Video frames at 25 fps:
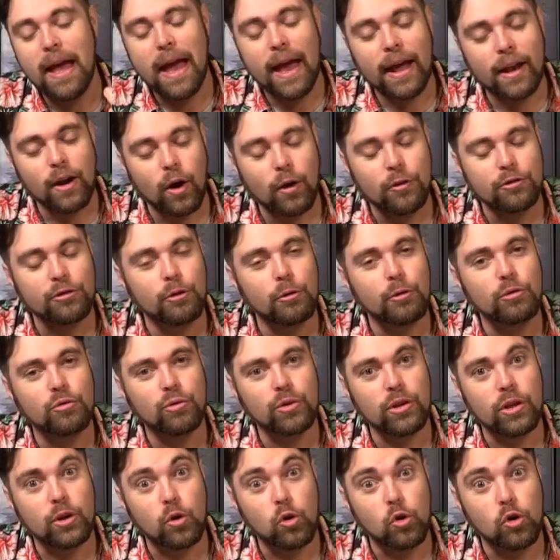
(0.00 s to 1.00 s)
And also what's
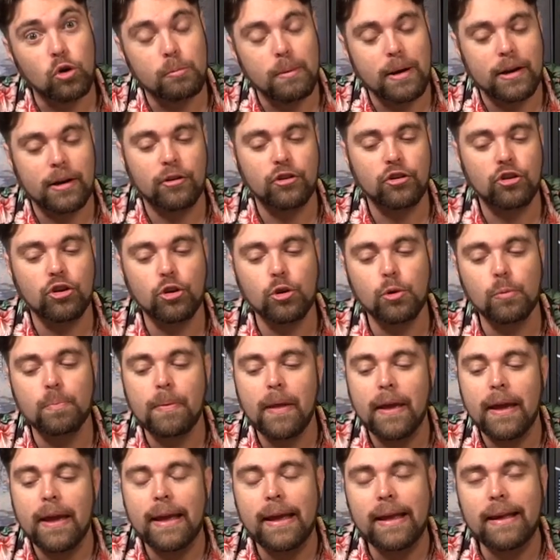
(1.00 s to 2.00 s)
really cool about it too
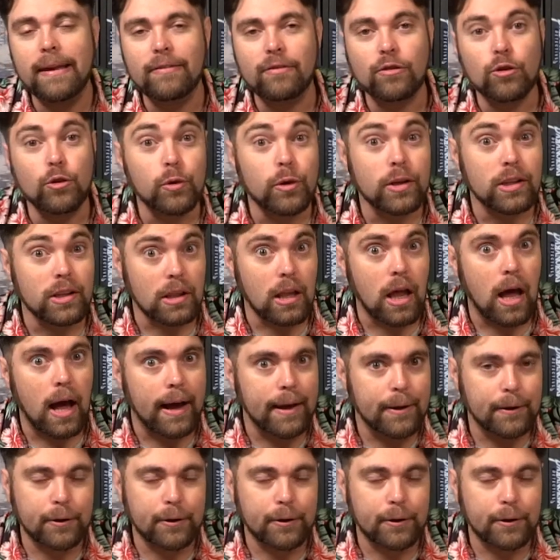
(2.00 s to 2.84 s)
is you can lie.